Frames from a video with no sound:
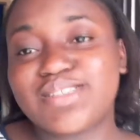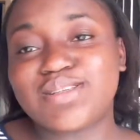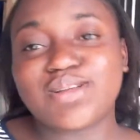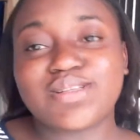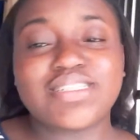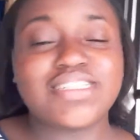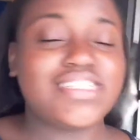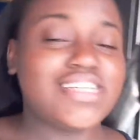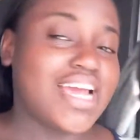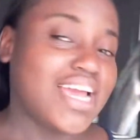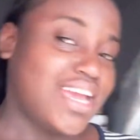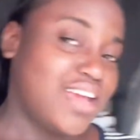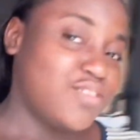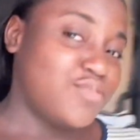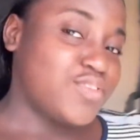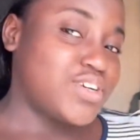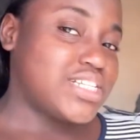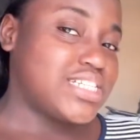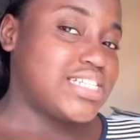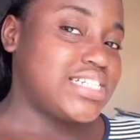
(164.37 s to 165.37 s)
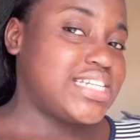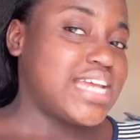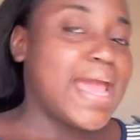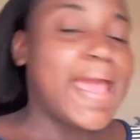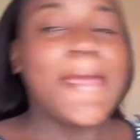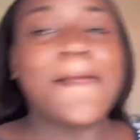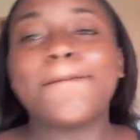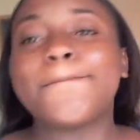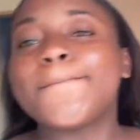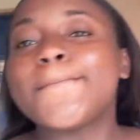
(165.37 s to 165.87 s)
thought to check in for
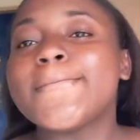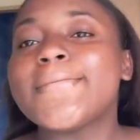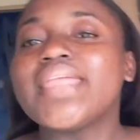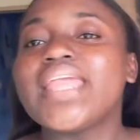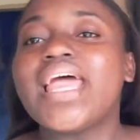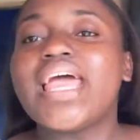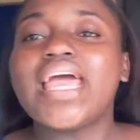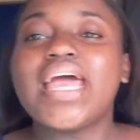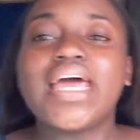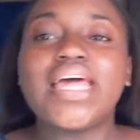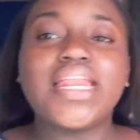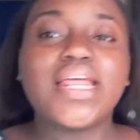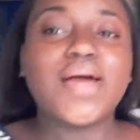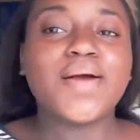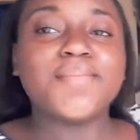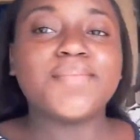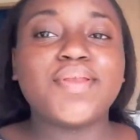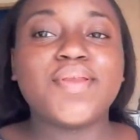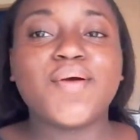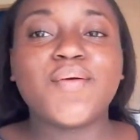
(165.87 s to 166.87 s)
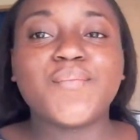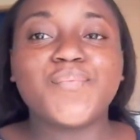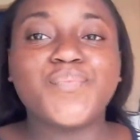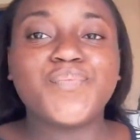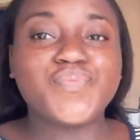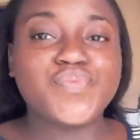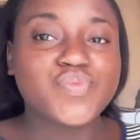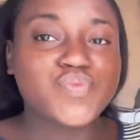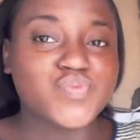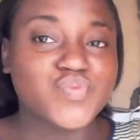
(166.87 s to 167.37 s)
today, and you know,
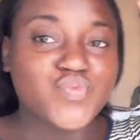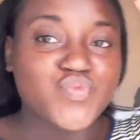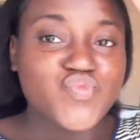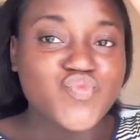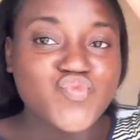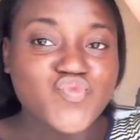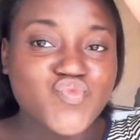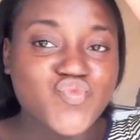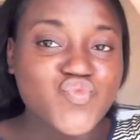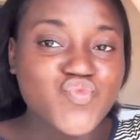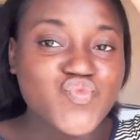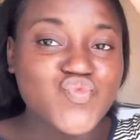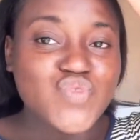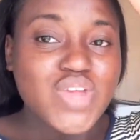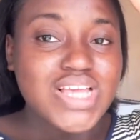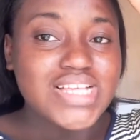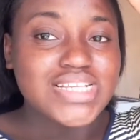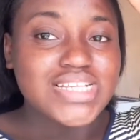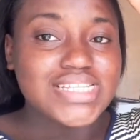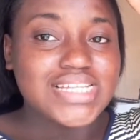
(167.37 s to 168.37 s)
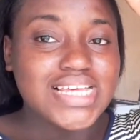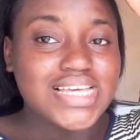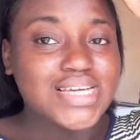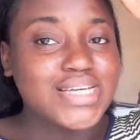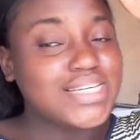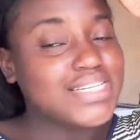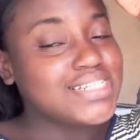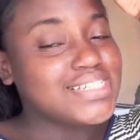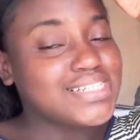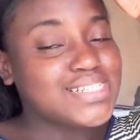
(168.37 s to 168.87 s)
stay
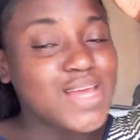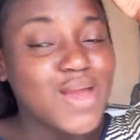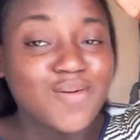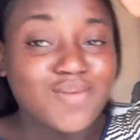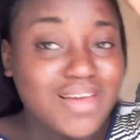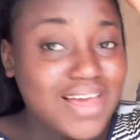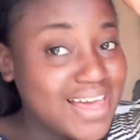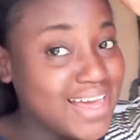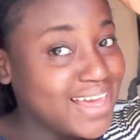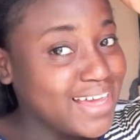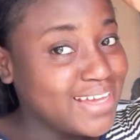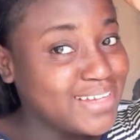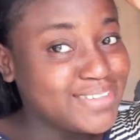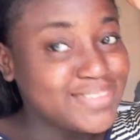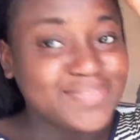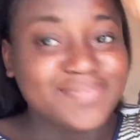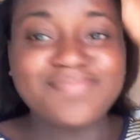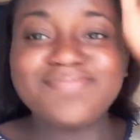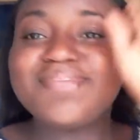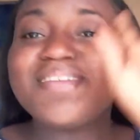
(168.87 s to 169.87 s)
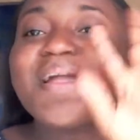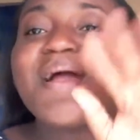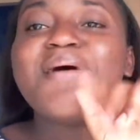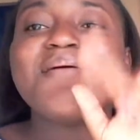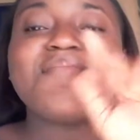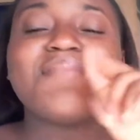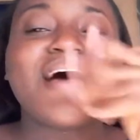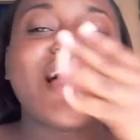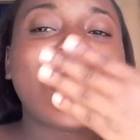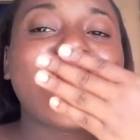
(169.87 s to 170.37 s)
good. Okay,
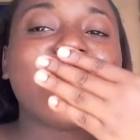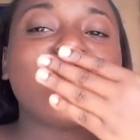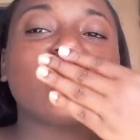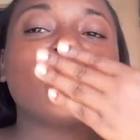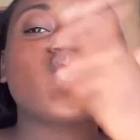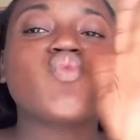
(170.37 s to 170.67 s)
bye.